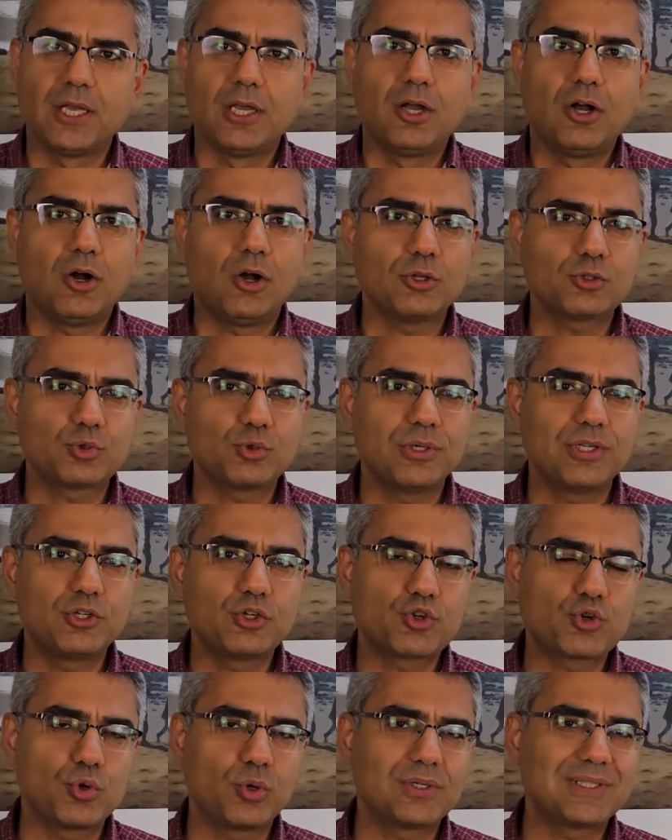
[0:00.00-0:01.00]
Also
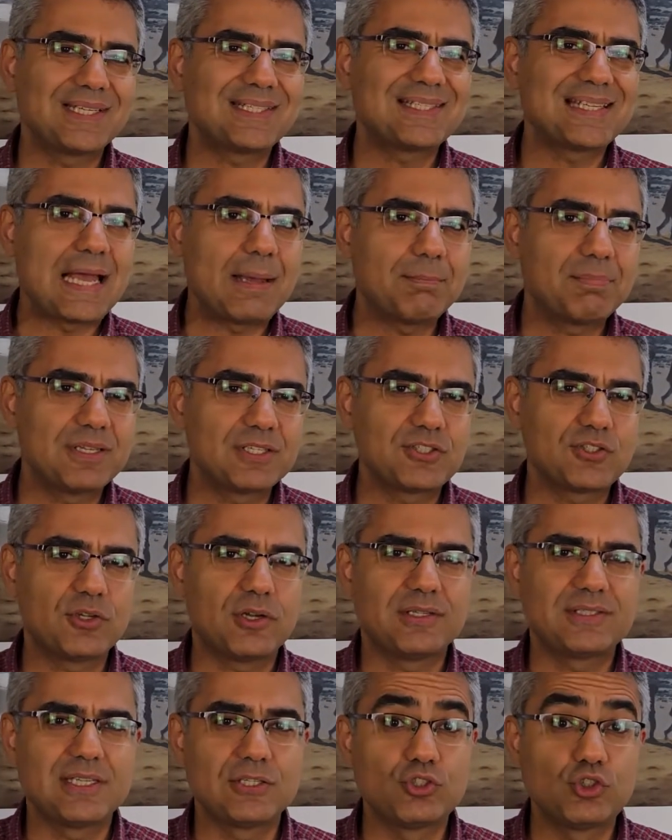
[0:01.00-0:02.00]
ensure the sample
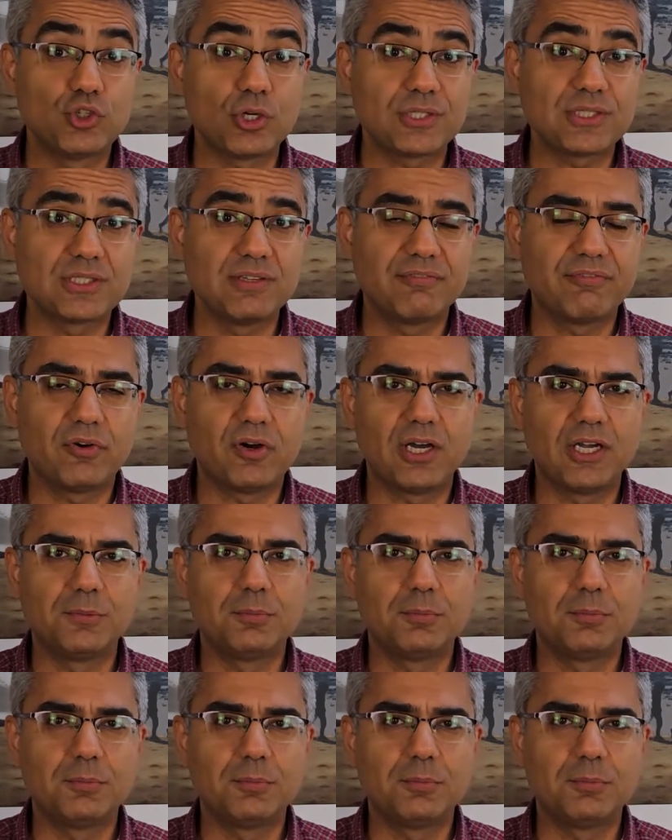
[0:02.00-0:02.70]
size is justified